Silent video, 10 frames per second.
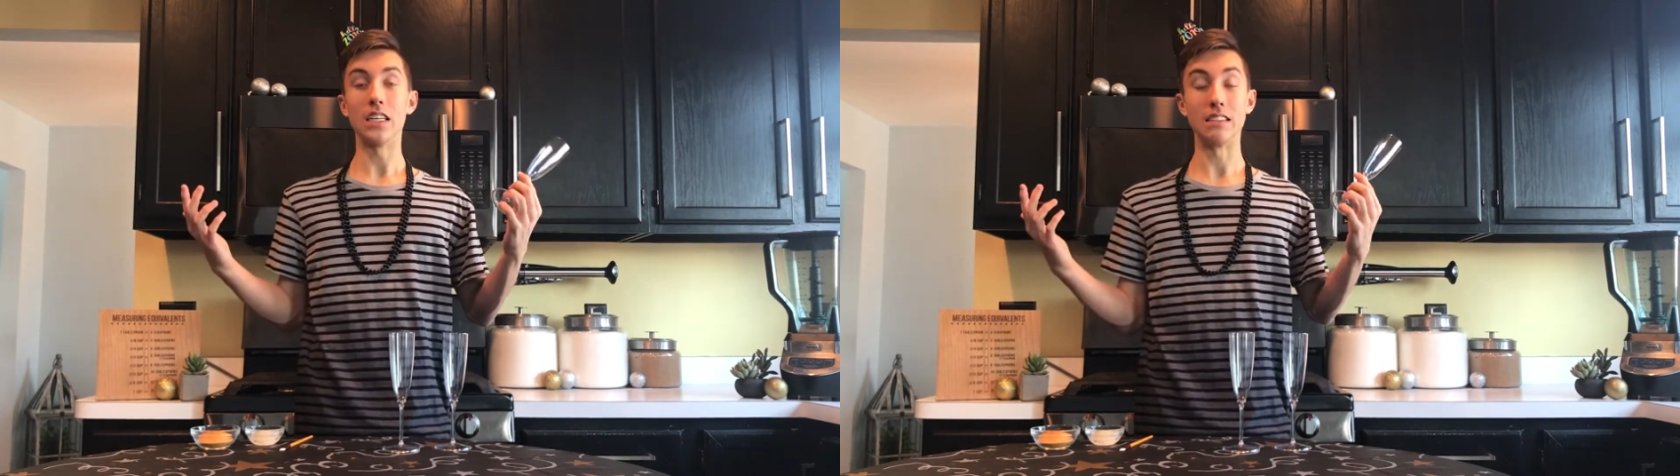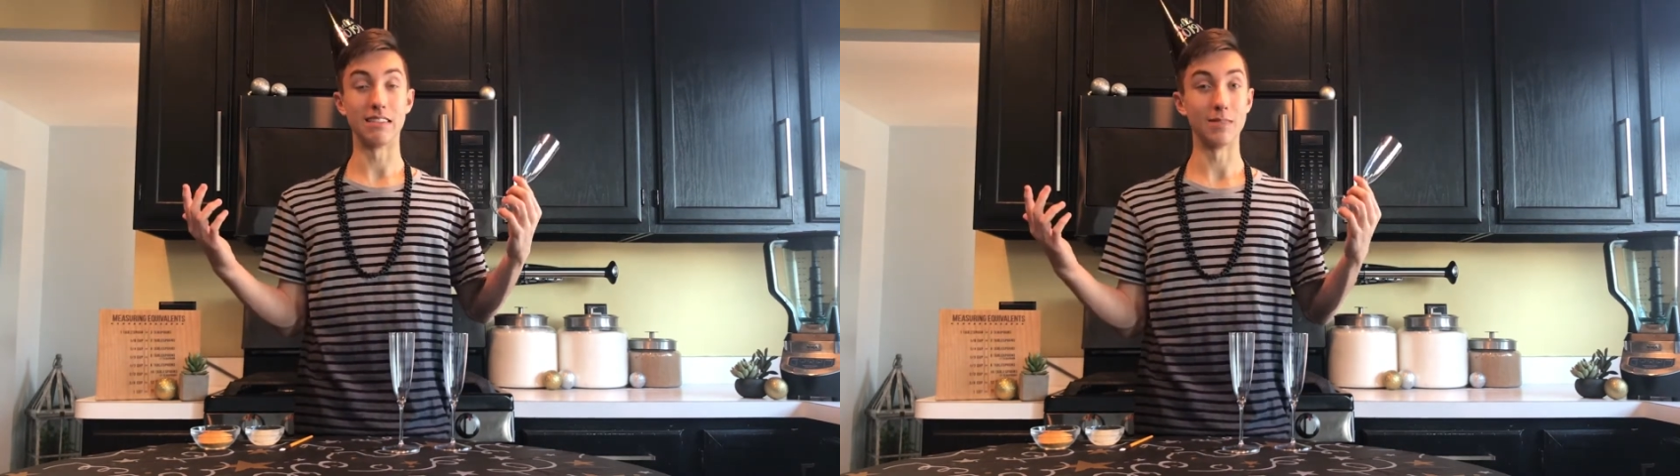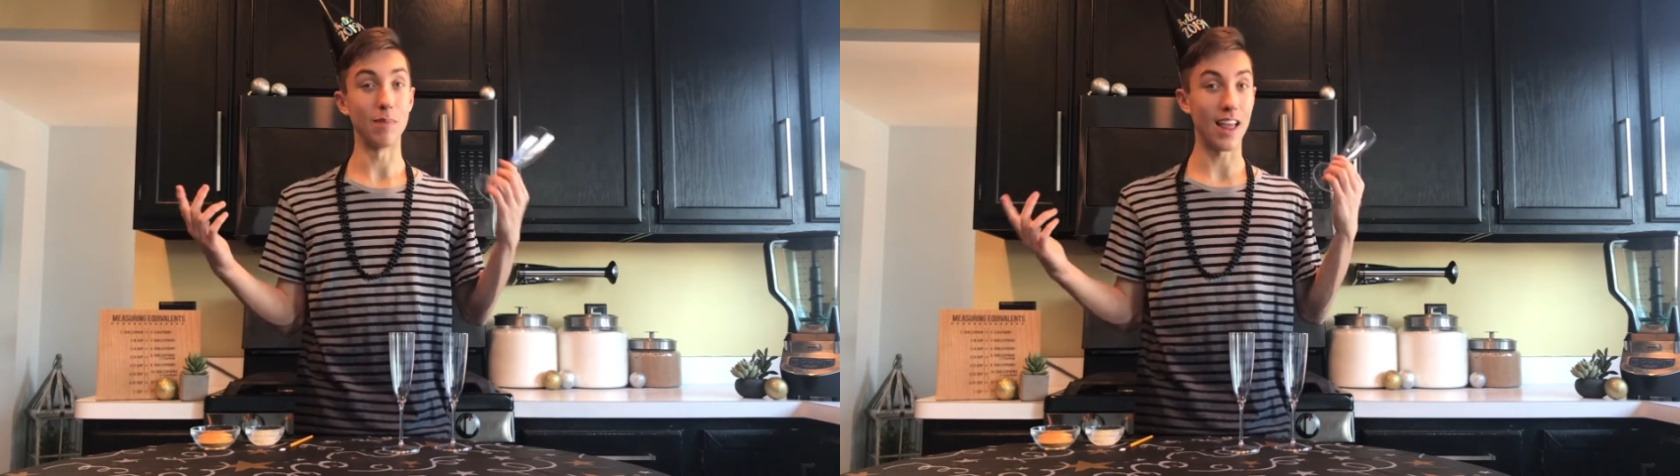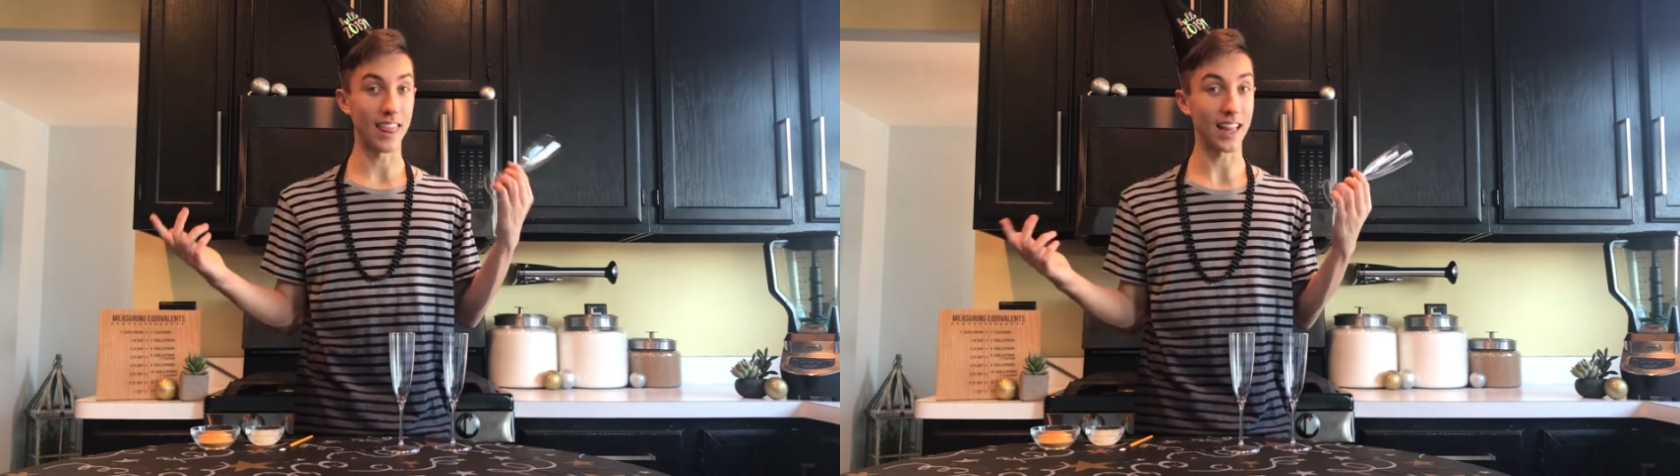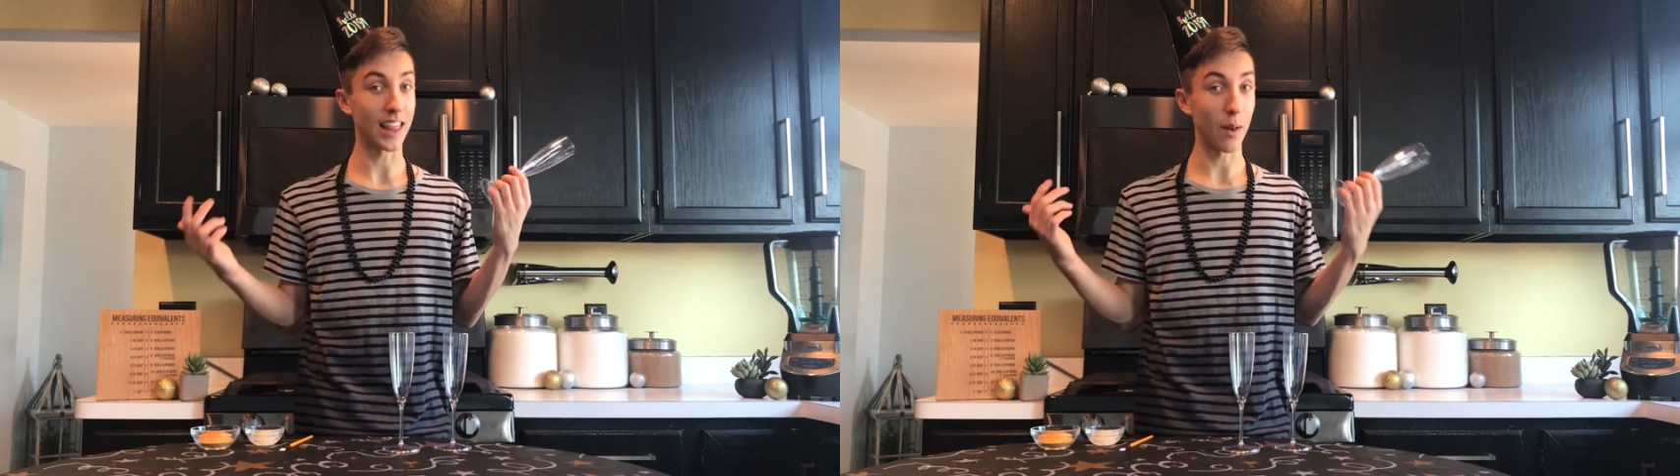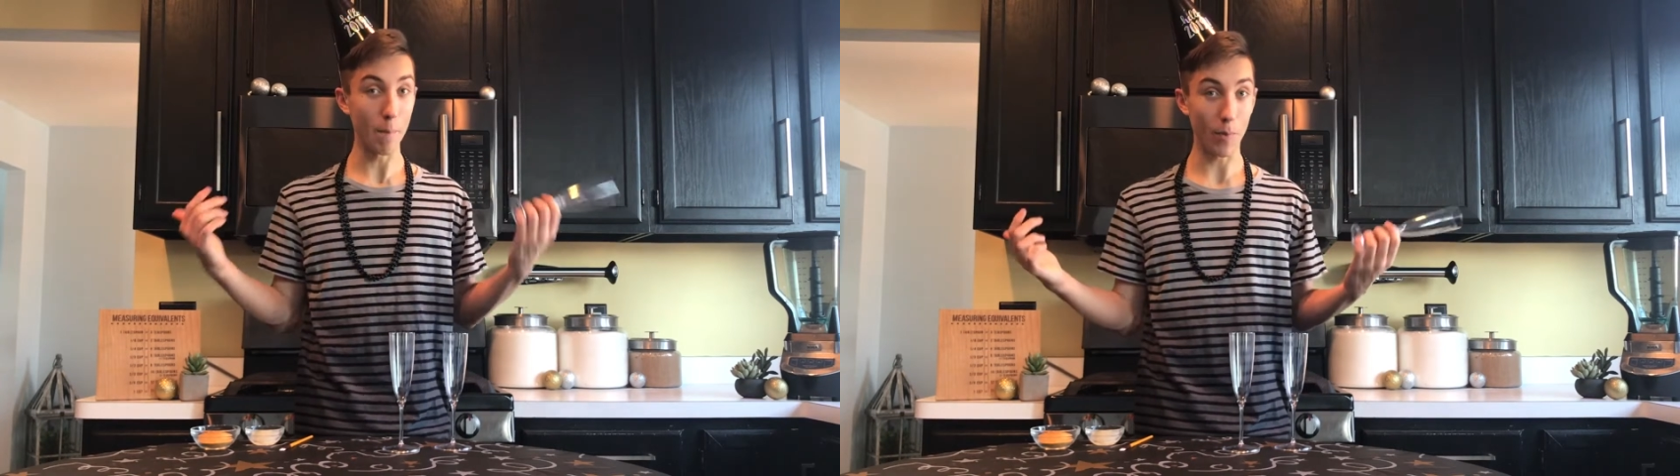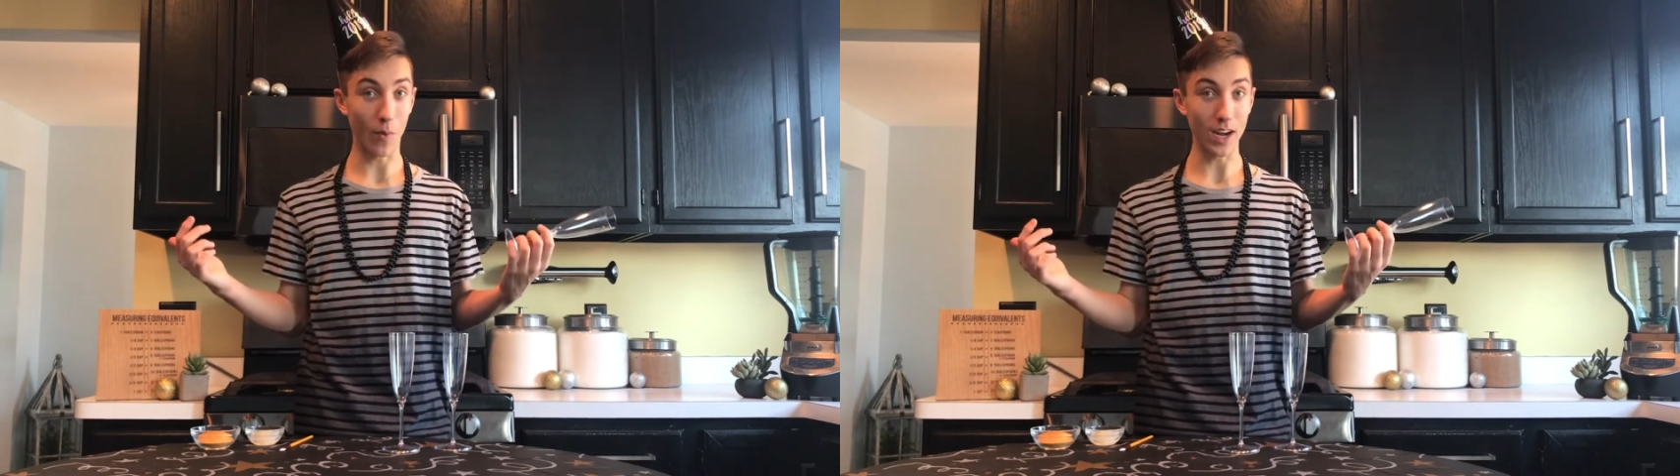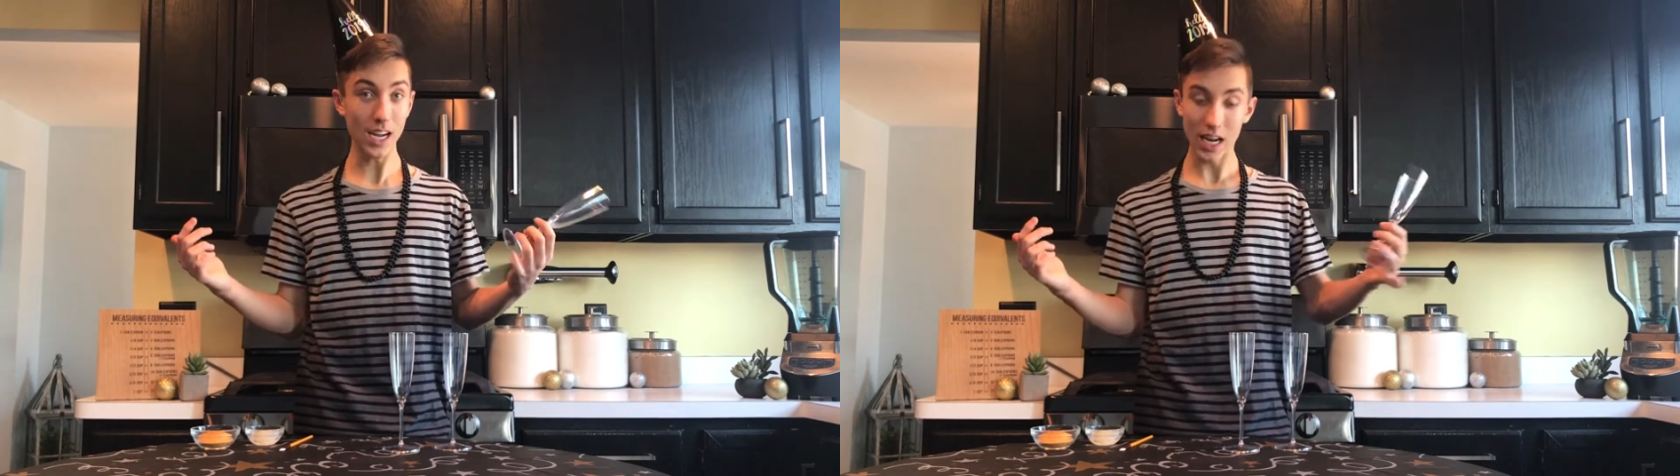I think they
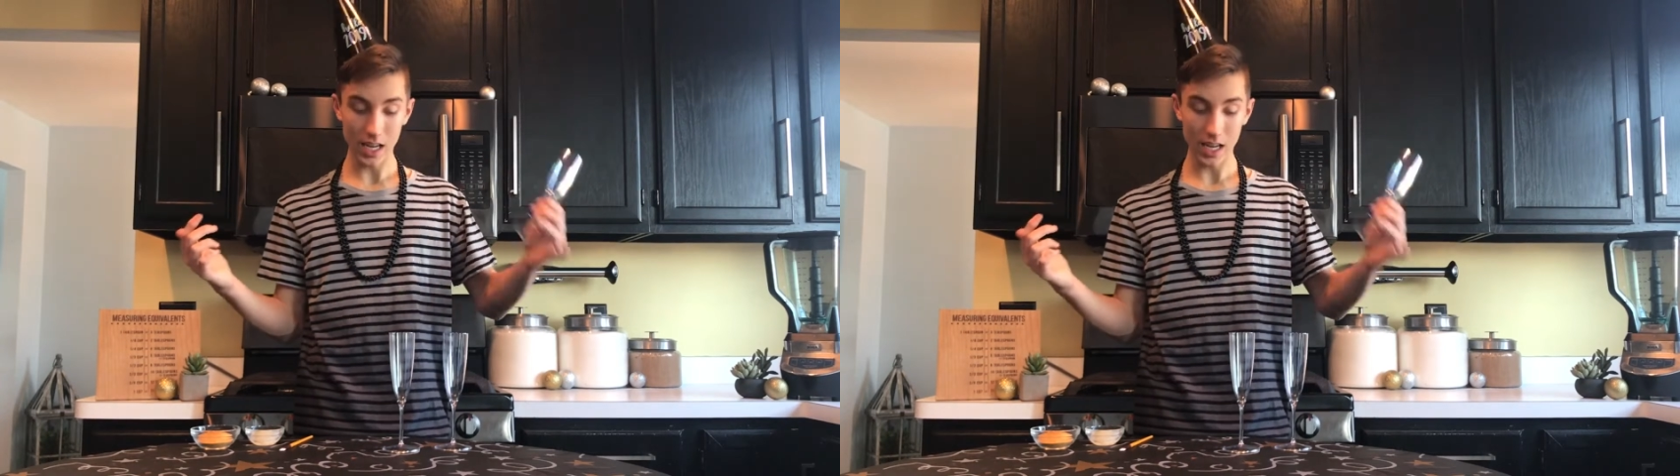break.